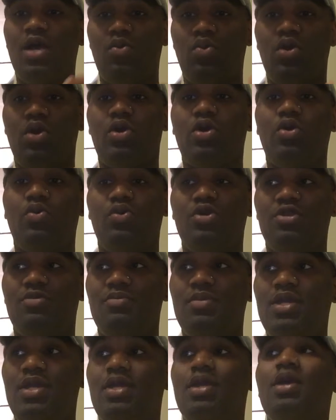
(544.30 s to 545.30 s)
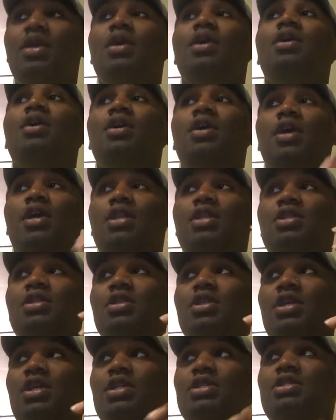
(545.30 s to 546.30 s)
and I want her with me.
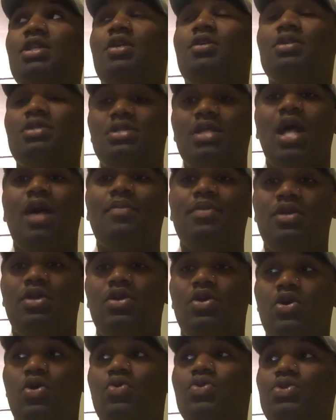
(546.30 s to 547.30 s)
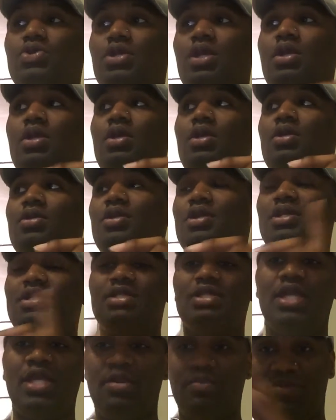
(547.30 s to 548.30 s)
And he tells Tommy and Ghost the
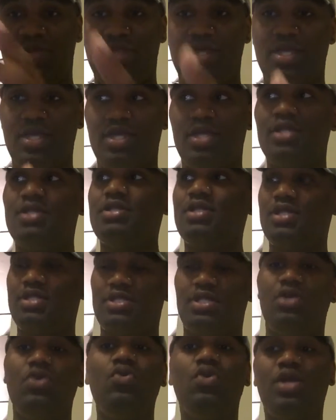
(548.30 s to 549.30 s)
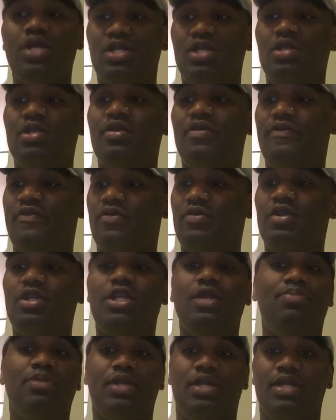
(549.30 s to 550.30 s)
same thing to see who can deliver.
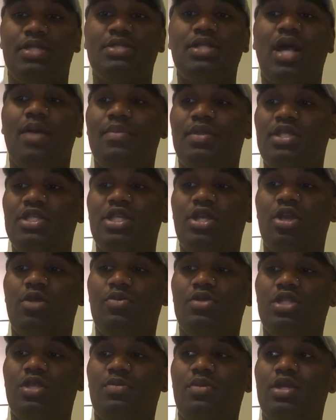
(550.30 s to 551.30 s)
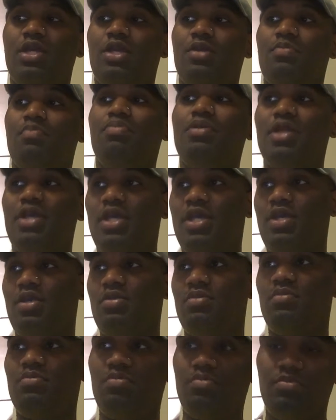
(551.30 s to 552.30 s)
He playing Tom and Jerry with them again,
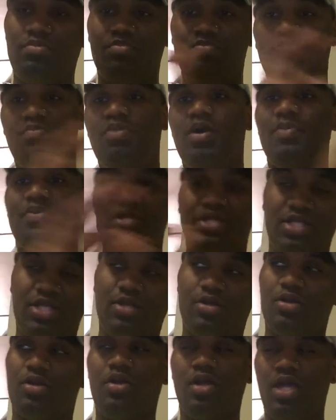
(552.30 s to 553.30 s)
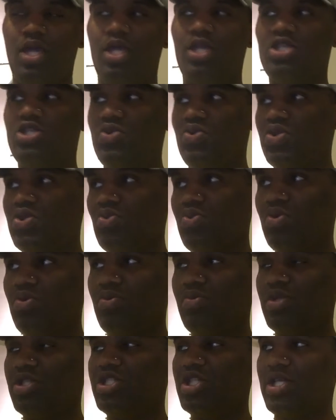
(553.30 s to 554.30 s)
playing puppeteer, as
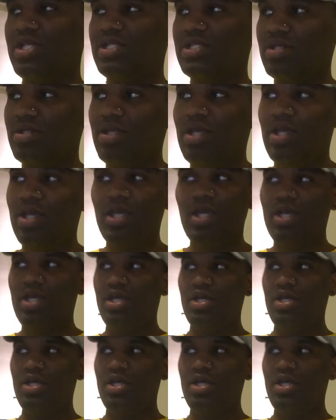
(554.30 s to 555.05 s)
usual with Jason.